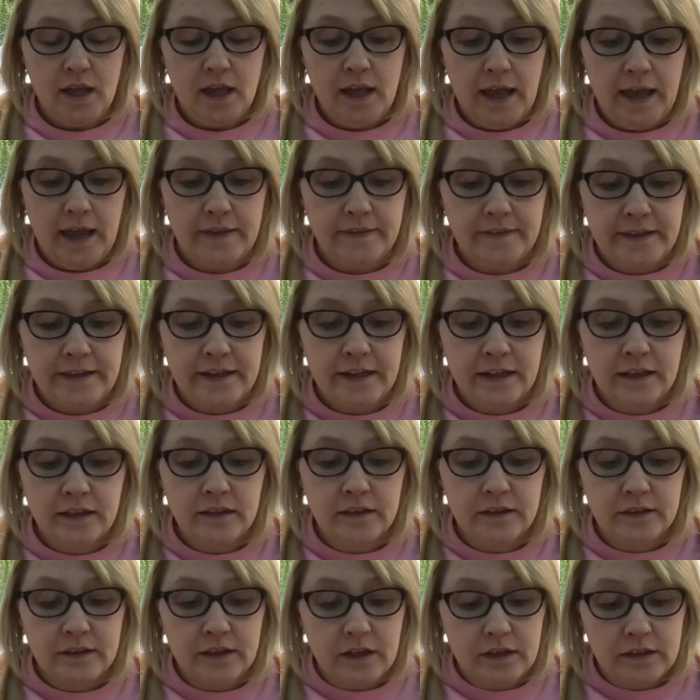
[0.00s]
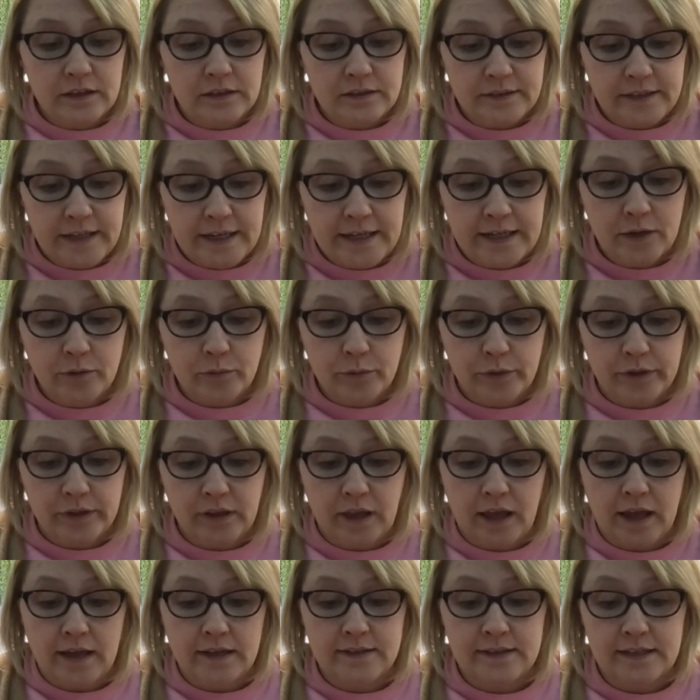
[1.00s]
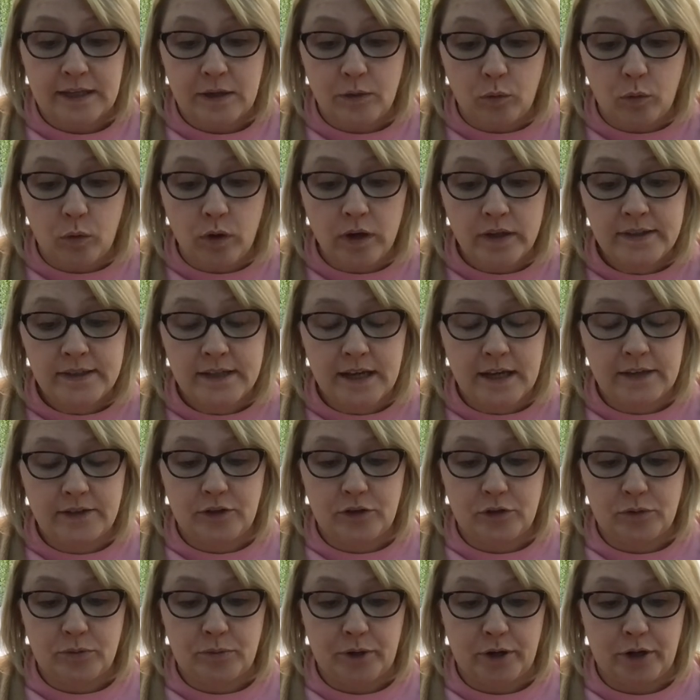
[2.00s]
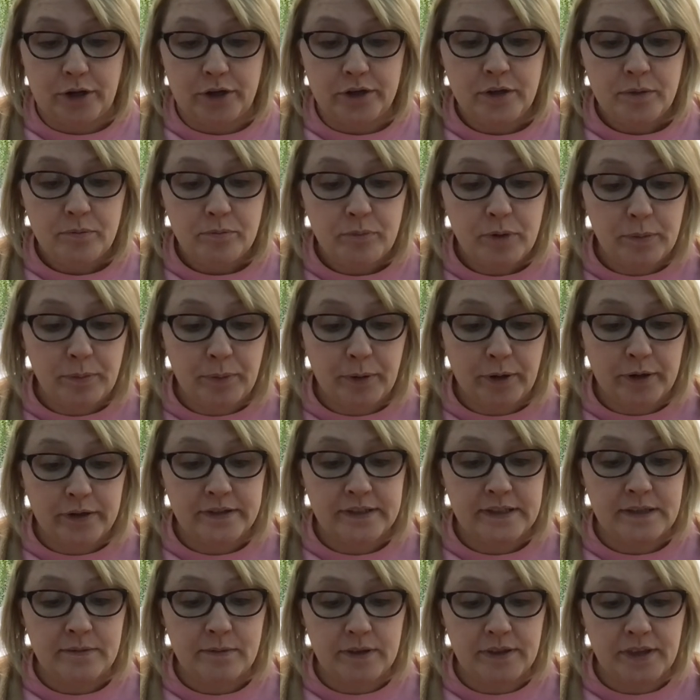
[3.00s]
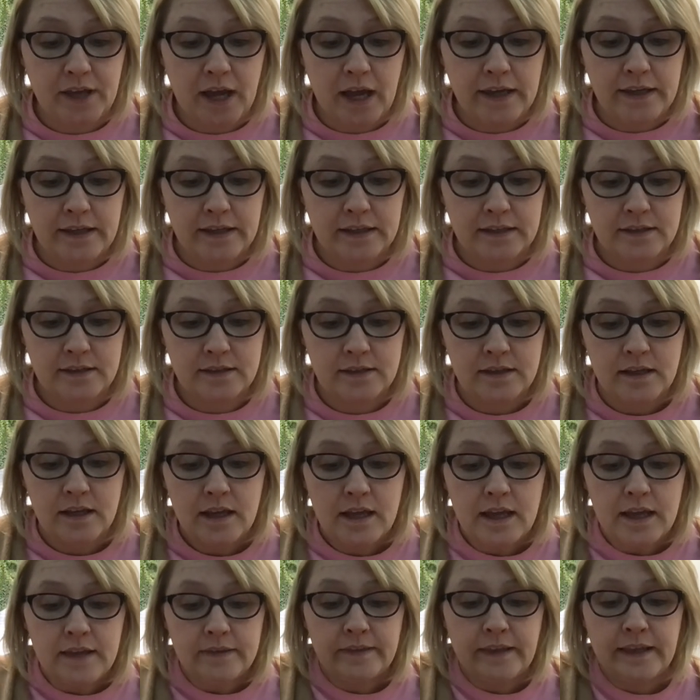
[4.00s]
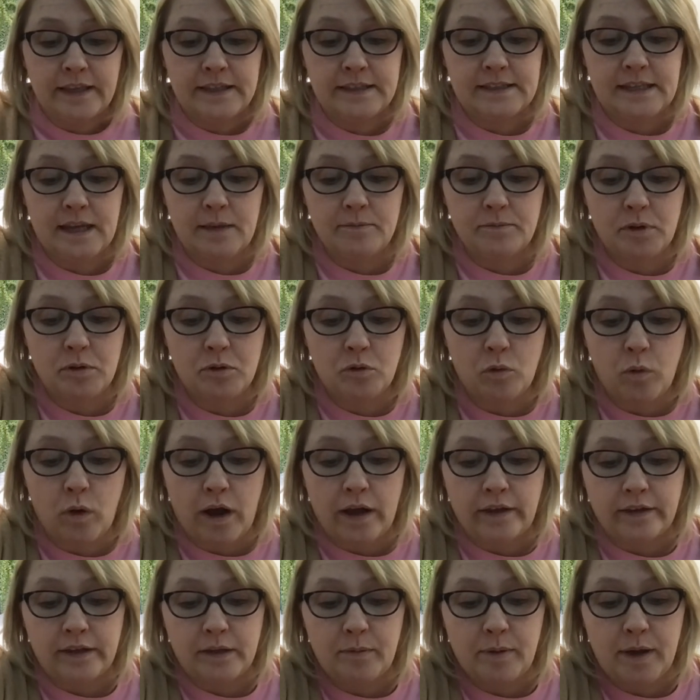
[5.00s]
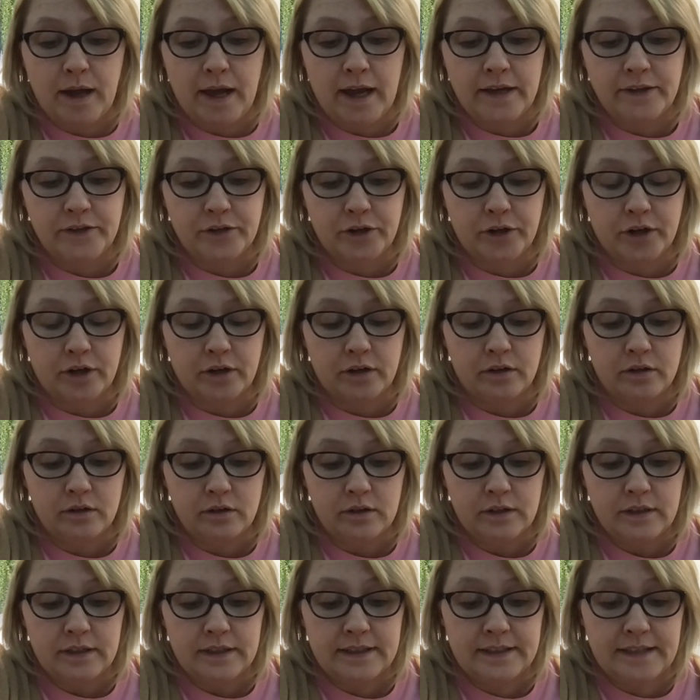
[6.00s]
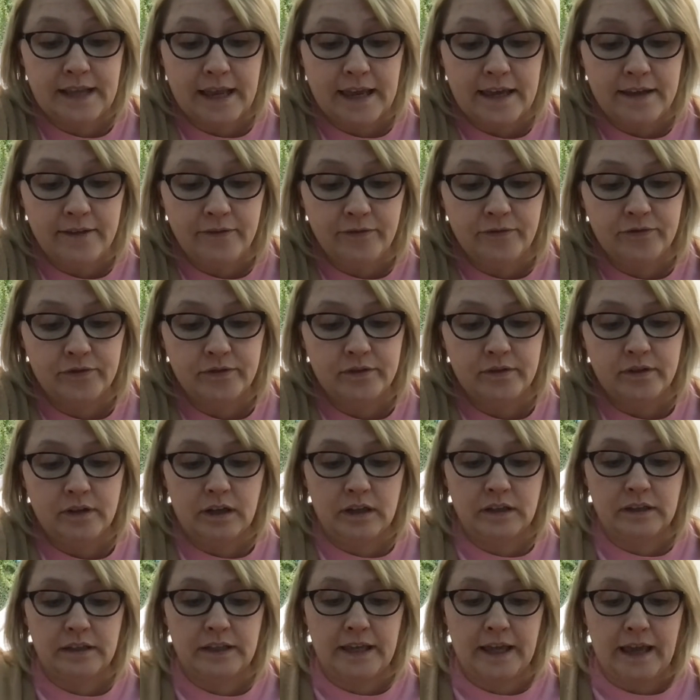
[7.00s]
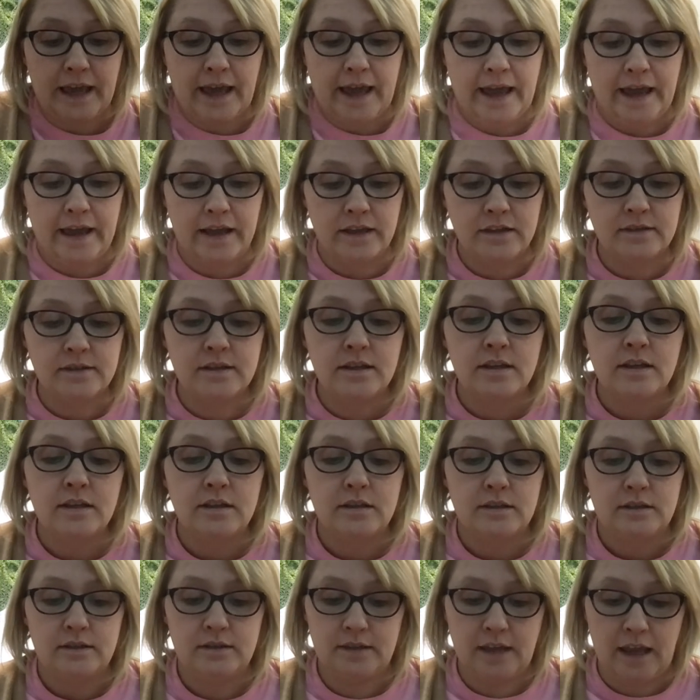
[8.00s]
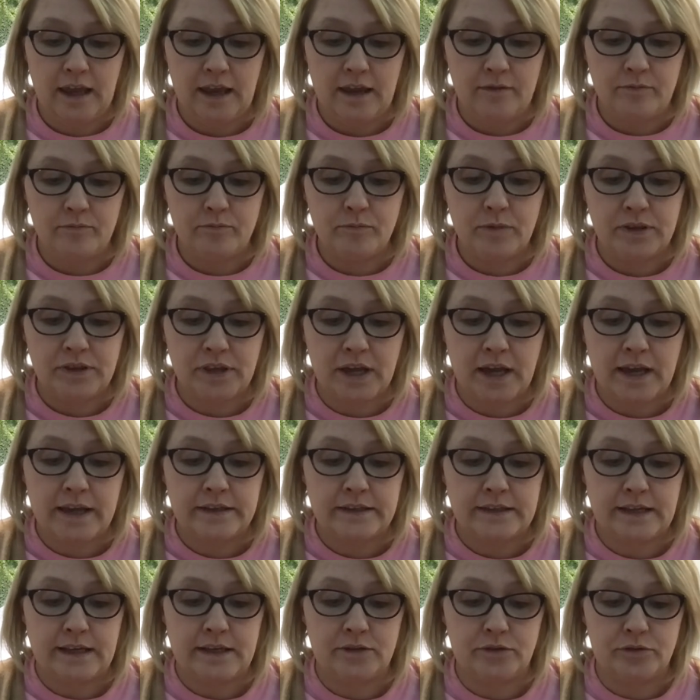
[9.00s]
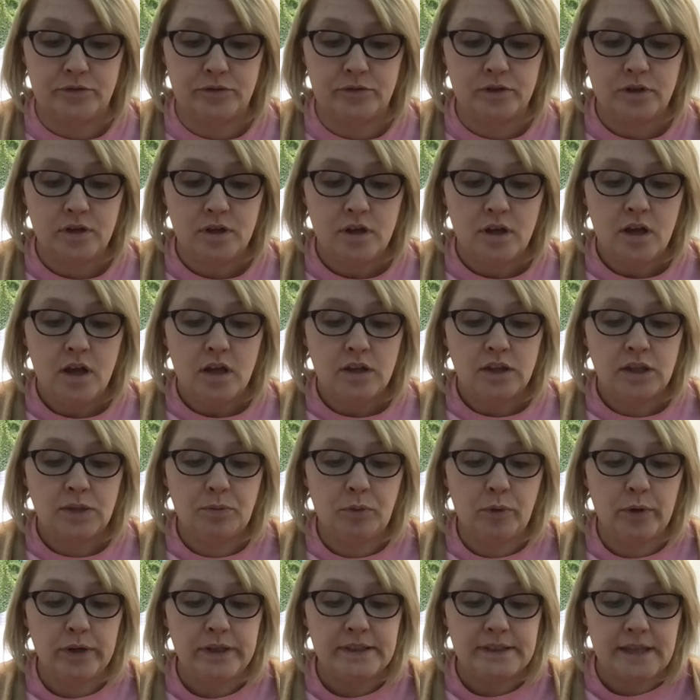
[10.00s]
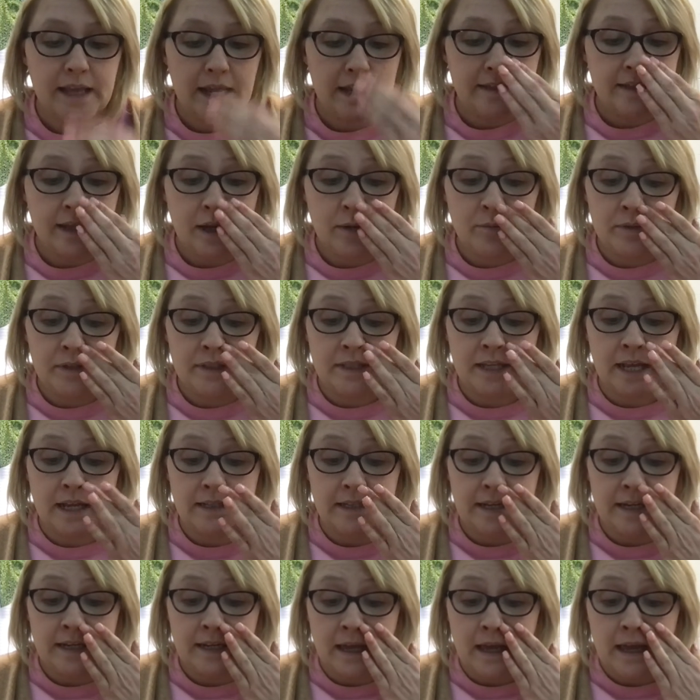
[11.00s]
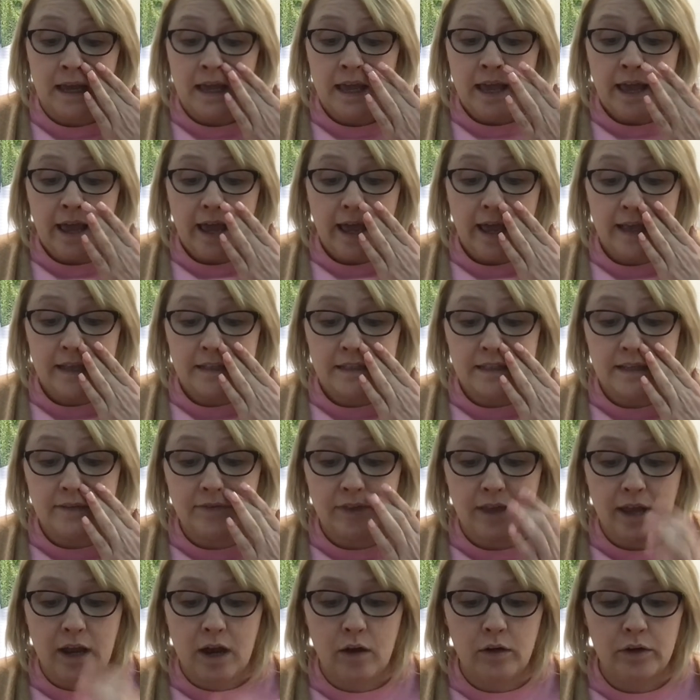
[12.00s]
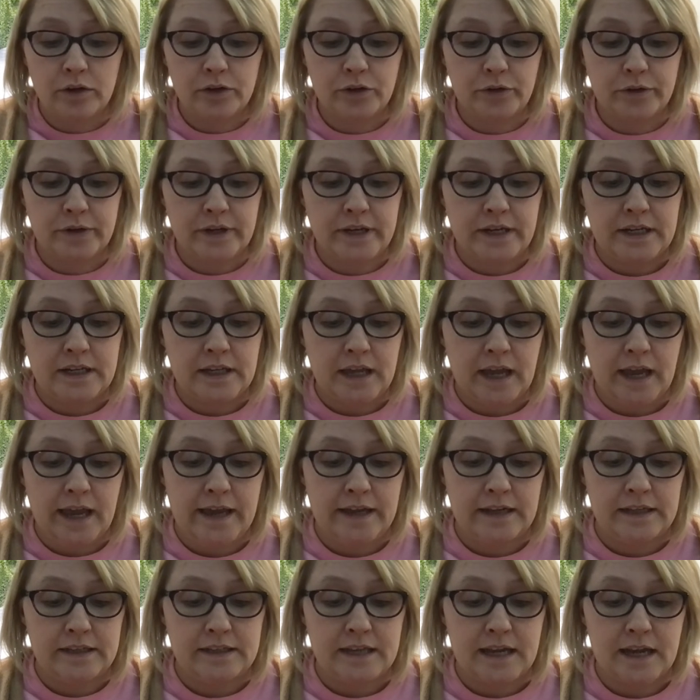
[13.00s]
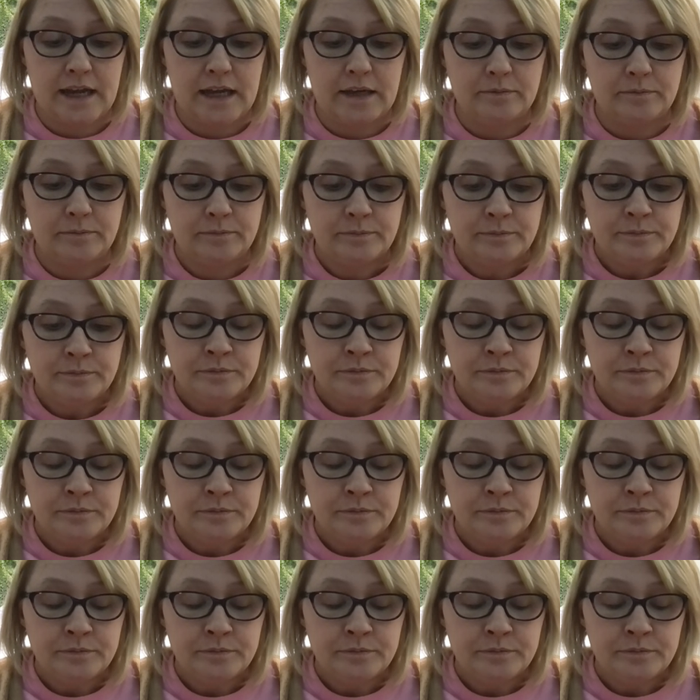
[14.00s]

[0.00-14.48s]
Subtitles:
And then Nina realized it wasn't another bird, but Percy Matthias. They stepped up quietly behind her. Safe? Aaliyah asked. Safe, Matthias answered. The boys sat down beside Nina as if they all agreed ahead of time.